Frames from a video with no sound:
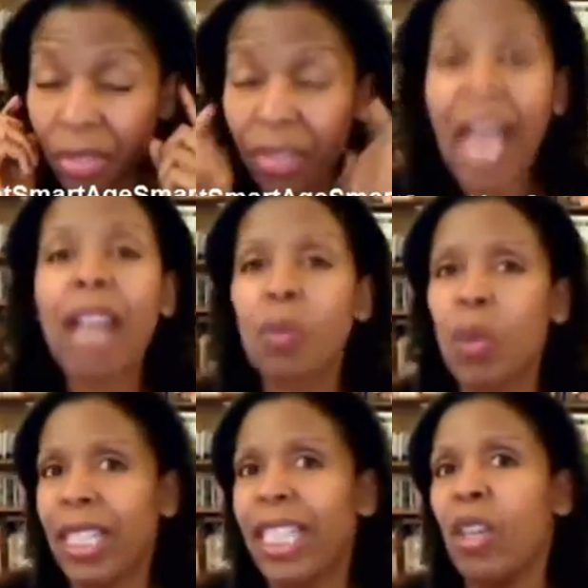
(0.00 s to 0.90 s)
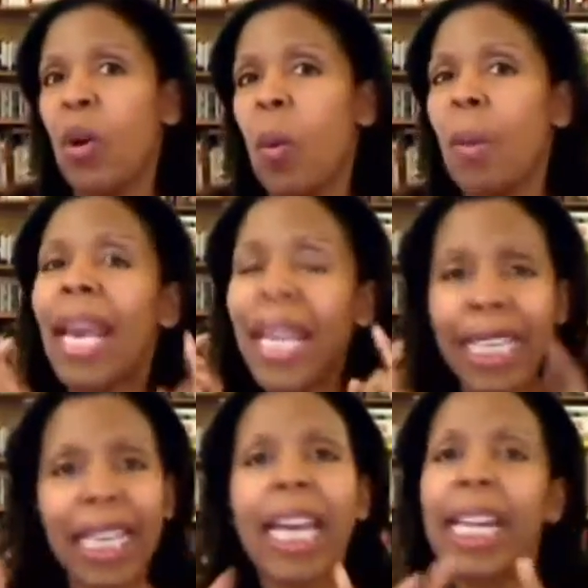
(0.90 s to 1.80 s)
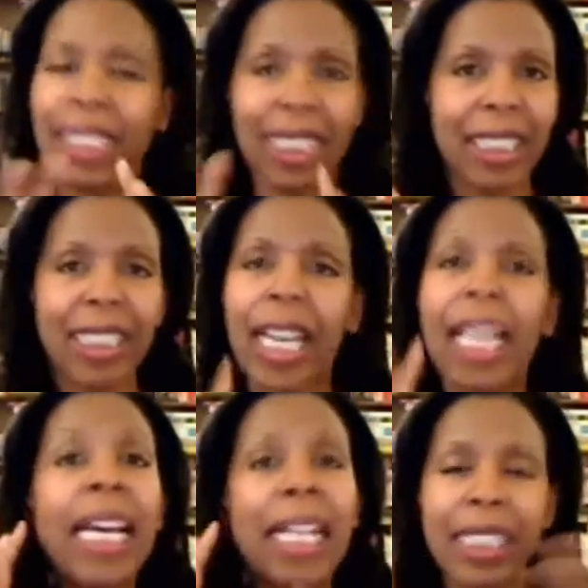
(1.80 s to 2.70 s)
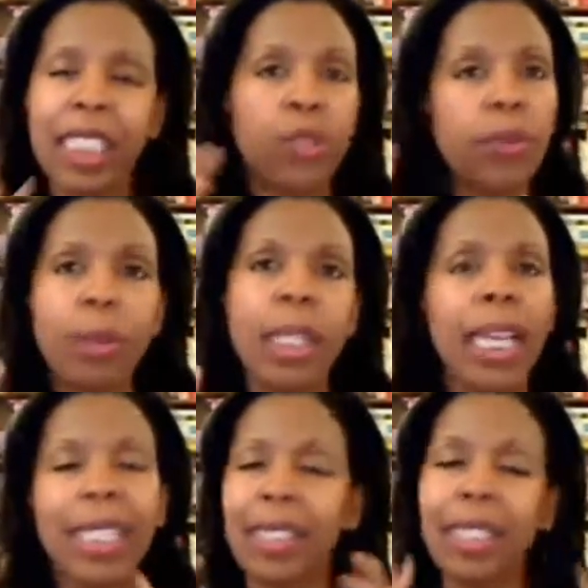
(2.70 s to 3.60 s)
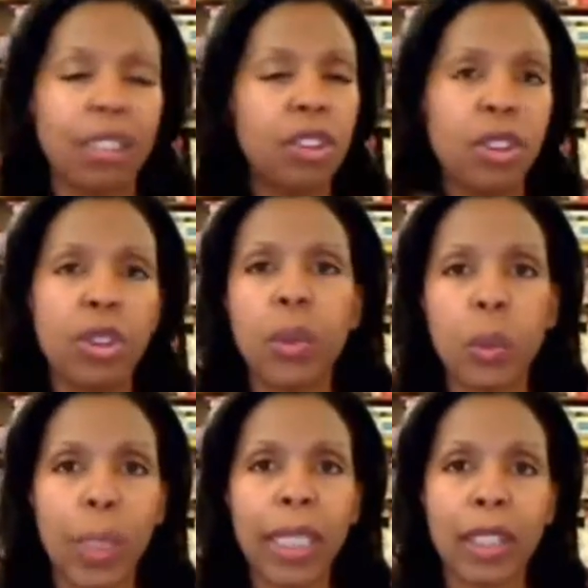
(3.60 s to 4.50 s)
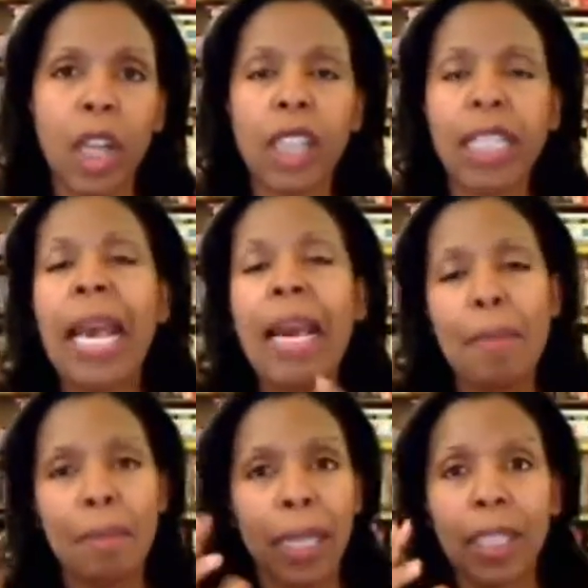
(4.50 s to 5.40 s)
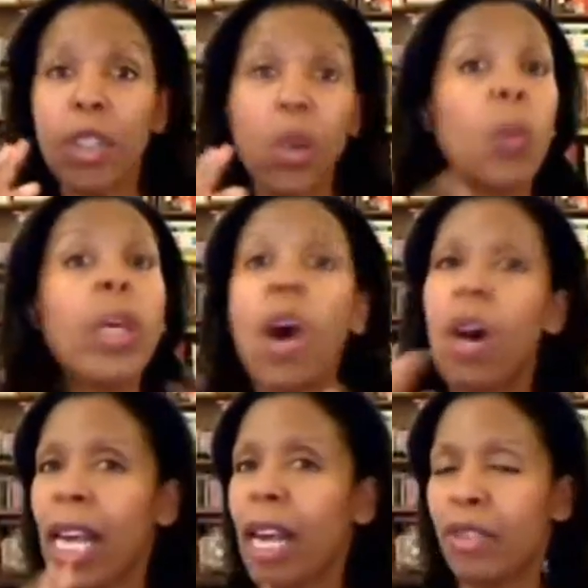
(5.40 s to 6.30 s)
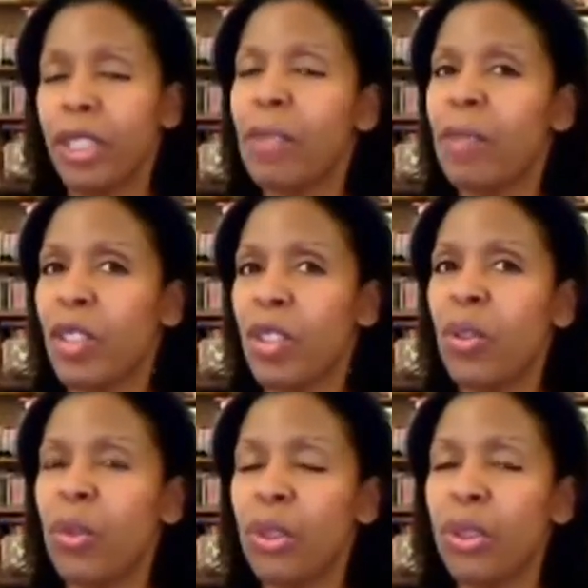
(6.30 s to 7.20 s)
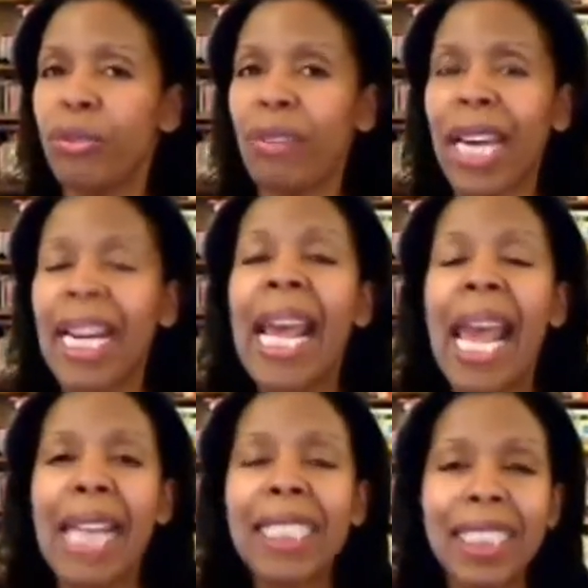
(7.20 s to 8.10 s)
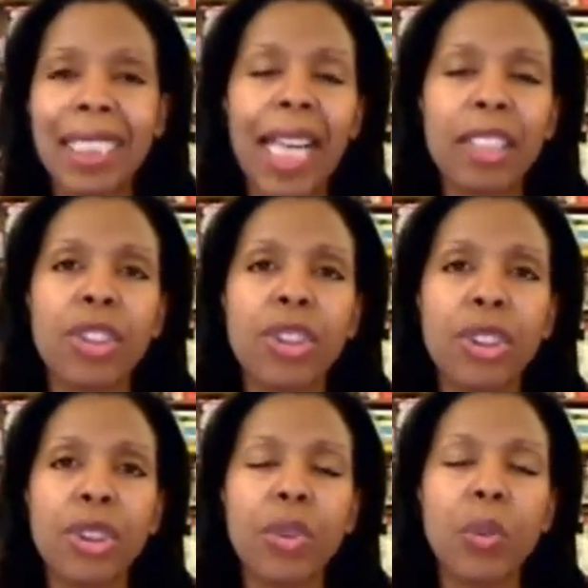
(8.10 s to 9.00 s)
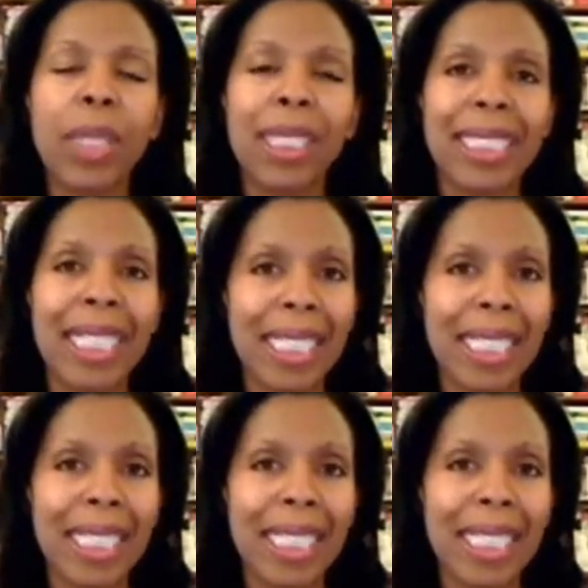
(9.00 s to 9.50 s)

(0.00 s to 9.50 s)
That one hit home. And again, as I say, this for me has nothing to do with weight loss. But, we all have our demons to fight. And this had to do with